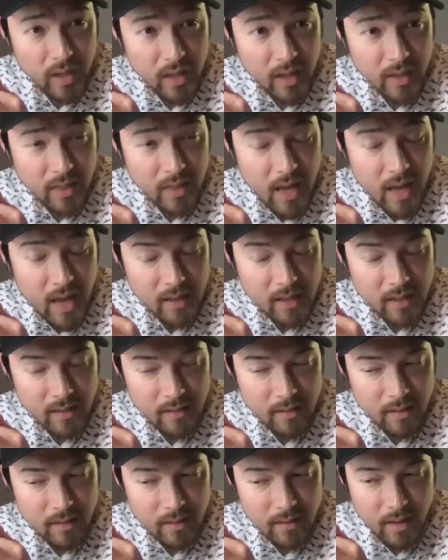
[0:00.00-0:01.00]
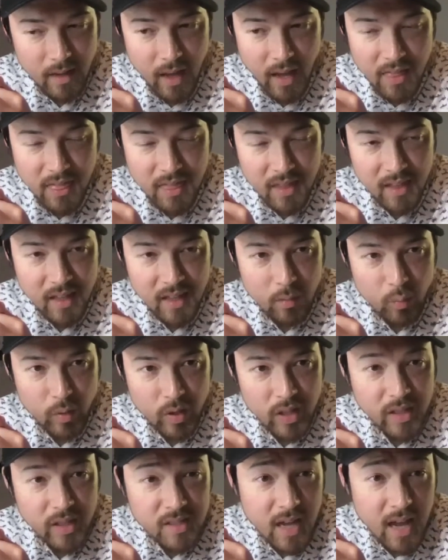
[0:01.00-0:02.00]
like that. And I think it
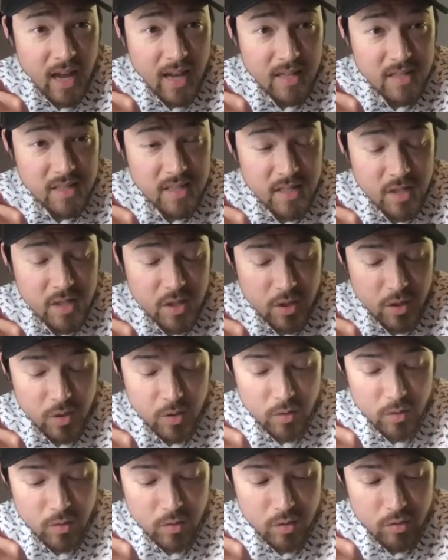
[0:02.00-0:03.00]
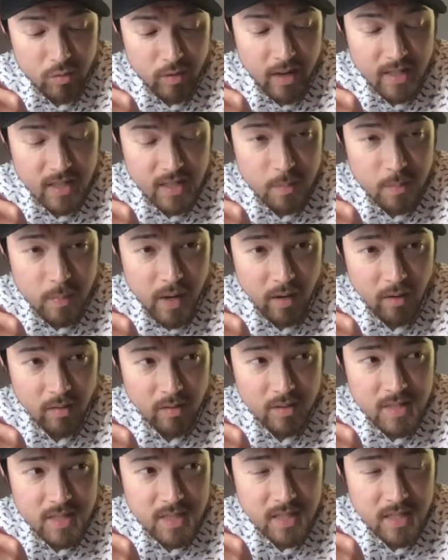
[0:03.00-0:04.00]
really ties into
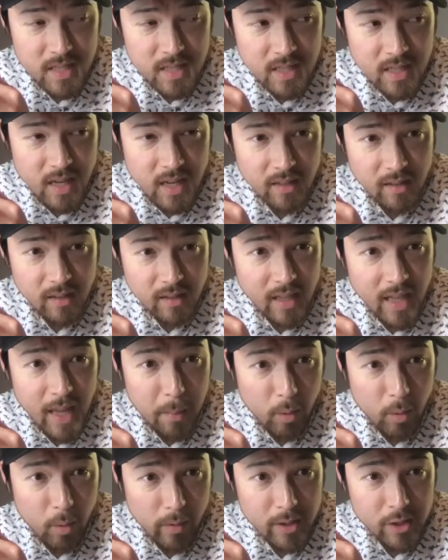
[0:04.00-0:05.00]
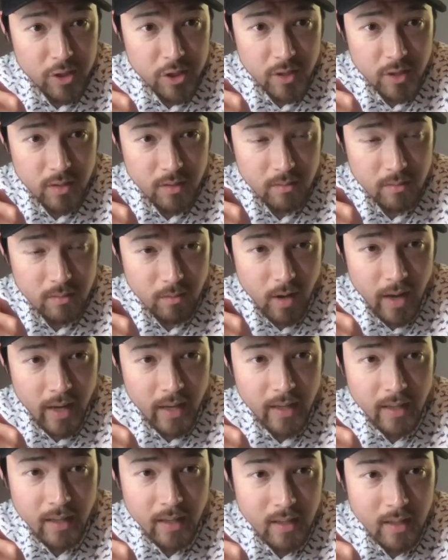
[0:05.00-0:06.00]
transparency and collaboration,
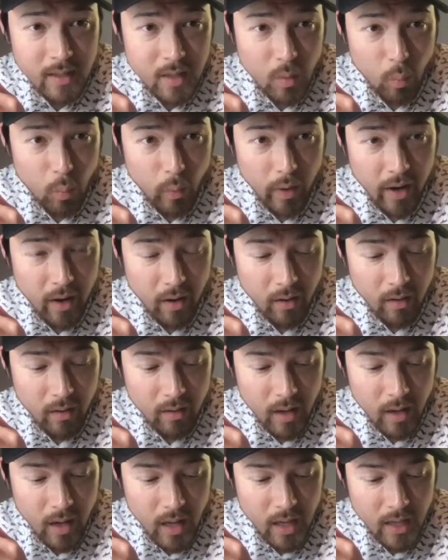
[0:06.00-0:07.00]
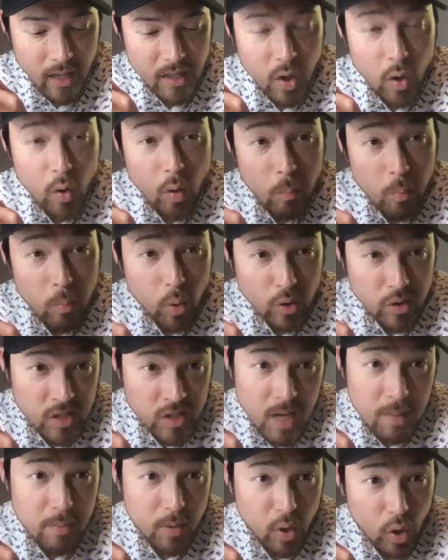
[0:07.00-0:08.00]
right? Where, a more
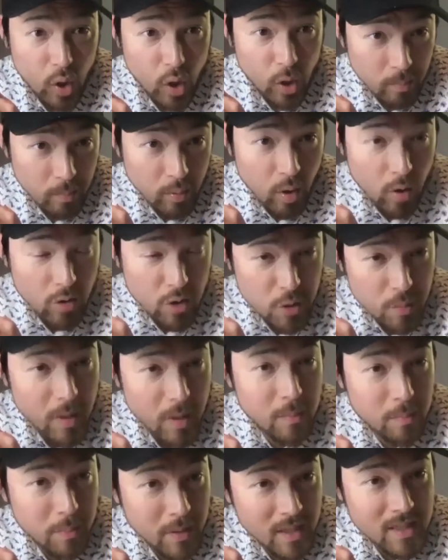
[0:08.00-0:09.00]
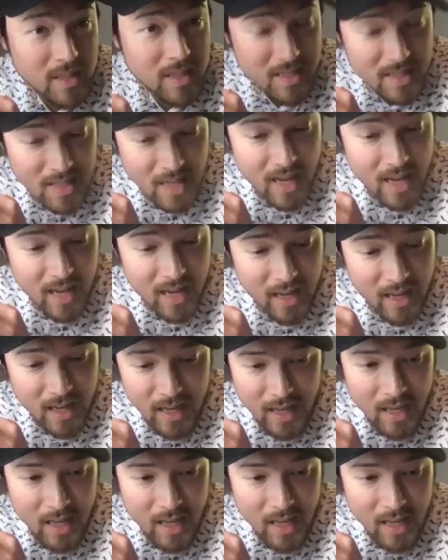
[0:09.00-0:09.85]
typical approach might be to say,